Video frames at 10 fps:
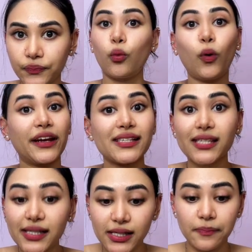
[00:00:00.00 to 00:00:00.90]
what is
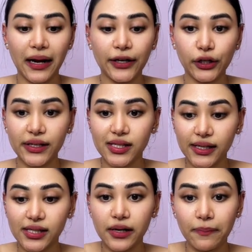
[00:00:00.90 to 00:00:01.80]
6 in binary?
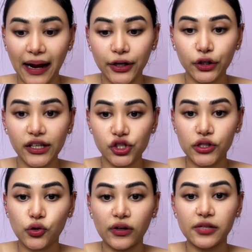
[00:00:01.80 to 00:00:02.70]
6 in binary is
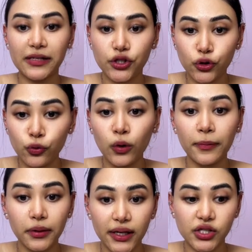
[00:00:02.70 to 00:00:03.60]
just going to be 2
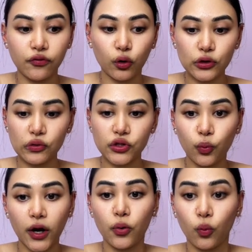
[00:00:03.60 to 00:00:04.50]
plus 4, so it's
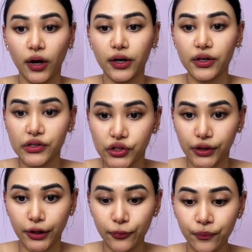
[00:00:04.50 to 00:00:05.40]
1, 1,
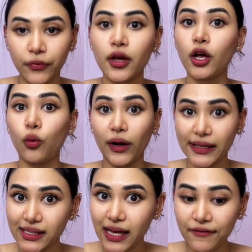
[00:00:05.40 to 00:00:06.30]
0. What
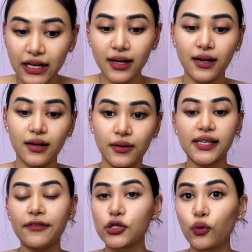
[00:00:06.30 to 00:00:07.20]
is 7?
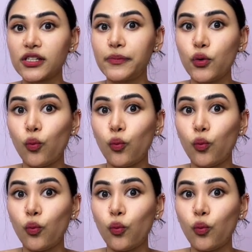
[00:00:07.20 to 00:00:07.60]
7 is going to be